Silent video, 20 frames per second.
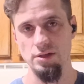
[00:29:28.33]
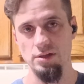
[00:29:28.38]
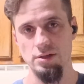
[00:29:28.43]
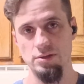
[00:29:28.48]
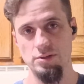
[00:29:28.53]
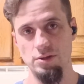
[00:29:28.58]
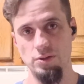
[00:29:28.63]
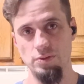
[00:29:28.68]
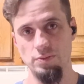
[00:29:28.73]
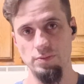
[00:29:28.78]

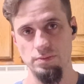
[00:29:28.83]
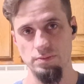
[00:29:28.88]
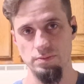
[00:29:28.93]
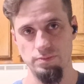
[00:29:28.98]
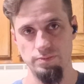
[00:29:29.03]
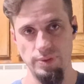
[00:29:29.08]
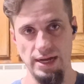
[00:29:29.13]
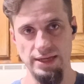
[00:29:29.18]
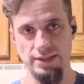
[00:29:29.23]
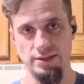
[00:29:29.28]
So
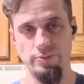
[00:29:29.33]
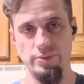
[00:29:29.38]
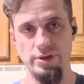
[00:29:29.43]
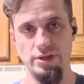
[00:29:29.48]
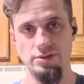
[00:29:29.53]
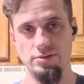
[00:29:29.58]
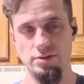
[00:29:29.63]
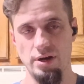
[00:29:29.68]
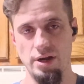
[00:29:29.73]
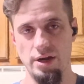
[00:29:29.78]
pat the
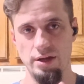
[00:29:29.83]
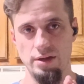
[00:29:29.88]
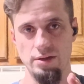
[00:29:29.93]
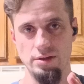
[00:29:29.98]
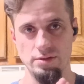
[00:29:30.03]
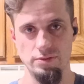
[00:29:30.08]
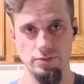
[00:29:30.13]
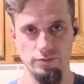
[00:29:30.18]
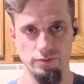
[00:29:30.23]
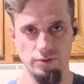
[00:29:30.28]
meat dry,
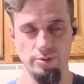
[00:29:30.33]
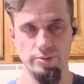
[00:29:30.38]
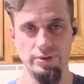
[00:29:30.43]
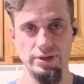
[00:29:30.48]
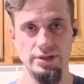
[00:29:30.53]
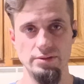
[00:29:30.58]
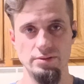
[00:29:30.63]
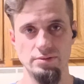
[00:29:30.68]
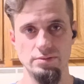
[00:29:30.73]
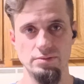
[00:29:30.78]
rub
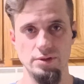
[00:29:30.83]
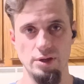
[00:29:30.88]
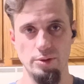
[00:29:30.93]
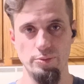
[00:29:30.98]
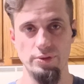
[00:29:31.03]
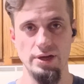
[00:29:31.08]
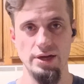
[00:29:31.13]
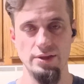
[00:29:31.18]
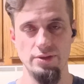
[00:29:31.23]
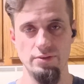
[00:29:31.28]
it,
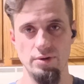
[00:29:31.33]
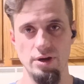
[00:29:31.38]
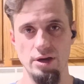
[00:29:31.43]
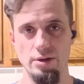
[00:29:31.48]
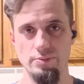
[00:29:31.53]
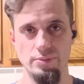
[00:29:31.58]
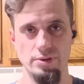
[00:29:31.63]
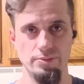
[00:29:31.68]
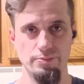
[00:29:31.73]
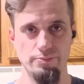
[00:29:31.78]
apply the
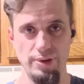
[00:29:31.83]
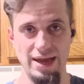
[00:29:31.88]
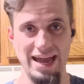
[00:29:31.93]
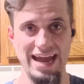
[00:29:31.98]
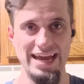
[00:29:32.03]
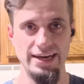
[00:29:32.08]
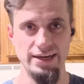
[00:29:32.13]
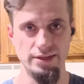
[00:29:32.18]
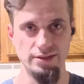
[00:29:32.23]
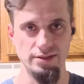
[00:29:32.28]
rub,
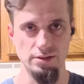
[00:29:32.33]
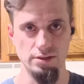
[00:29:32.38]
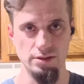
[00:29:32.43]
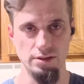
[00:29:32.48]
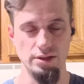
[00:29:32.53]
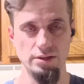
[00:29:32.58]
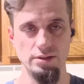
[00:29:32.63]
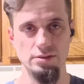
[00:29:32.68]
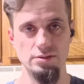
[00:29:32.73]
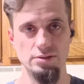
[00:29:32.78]
pat it
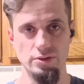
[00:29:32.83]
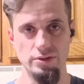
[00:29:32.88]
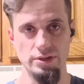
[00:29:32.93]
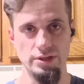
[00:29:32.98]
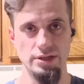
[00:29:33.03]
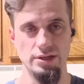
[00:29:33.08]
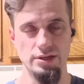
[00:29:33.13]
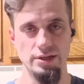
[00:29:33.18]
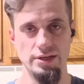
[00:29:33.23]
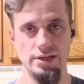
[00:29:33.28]
on so
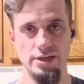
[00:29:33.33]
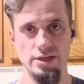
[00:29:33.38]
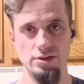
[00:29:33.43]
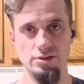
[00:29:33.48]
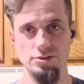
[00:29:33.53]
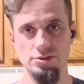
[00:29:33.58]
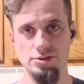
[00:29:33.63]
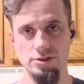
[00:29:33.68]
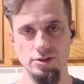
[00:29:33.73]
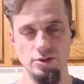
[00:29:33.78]
that it
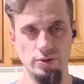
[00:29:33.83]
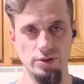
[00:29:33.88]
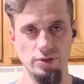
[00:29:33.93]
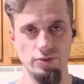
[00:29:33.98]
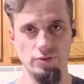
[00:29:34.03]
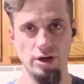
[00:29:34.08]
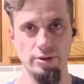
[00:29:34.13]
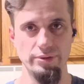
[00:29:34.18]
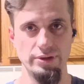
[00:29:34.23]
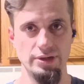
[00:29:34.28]
adheres. You don't want to
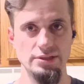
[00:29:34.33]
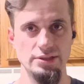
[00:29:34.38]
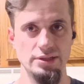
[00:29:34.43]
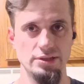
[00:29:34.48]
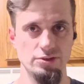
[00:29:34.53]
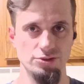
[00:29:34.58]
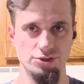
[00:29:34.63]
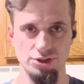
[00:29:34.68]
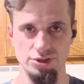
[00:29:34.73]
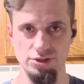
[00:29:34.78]
rub it because
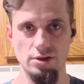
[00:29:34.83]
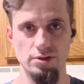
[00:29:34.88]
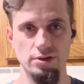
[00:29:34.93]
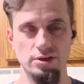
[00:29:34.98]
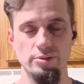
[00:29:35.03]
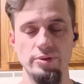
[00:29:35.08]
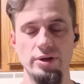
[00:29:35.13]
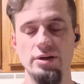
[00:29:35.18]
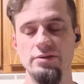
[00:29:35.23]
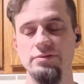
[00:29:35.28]
it'll just all
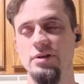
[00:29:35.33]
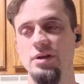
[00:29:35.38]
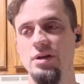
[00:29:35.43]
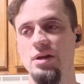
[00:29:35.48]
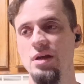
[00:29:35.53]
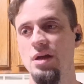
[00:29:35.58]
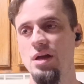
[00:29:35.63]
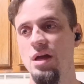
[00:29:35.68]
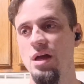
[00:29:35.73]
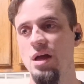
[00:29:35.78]
come off.
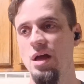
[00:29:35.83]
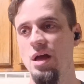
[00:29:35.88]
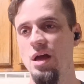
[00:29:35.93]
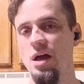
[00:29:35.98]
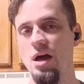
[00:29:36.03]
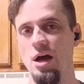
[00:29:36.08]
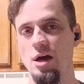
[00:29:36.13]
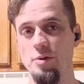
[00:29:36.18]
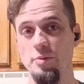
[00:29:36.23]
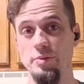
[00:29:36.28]

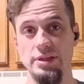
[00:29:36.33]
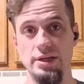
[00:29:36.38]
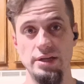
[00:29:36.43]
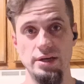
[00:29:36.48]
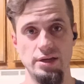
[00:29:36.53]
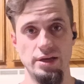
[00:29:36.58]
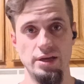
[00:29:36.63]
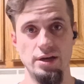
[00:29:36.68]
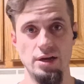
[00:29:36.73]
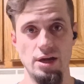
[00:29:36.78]
And then
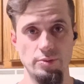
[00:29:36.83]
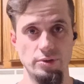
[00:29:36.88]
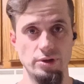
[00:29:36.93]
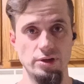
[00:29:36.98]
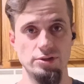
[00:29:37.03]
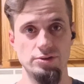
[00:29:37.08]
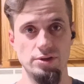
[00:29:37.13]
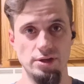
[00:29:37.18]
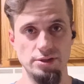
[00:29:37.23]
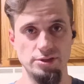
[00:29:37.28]
again, I'm going
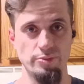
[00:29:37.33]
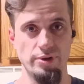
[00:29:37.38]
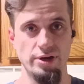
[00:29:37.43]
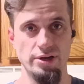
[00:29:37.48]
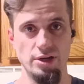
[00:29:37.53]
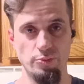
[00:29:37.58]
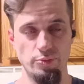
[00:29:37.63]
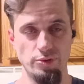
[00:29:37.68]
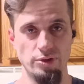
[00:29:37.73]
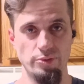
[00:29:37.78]
to truss mine
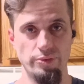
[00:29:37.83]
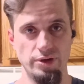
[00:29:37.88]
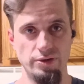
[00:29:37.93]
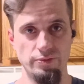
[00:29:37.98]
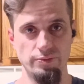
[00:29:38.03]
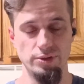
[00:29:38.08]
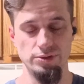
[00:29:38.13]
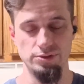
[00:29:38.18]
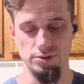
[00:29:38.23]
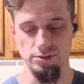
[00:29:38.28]
up with a bit of
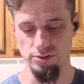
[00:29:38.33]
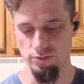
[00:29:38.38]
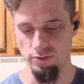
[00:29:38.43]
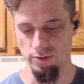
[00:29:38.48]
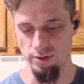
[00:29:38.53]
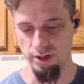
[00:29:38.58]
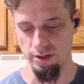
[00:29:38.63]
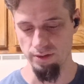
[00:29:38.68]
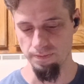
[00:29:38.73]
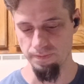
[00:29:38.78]
butcher's
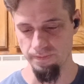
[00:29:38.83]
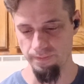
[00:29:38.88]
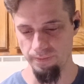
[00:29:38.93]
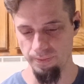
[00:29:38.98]
twine,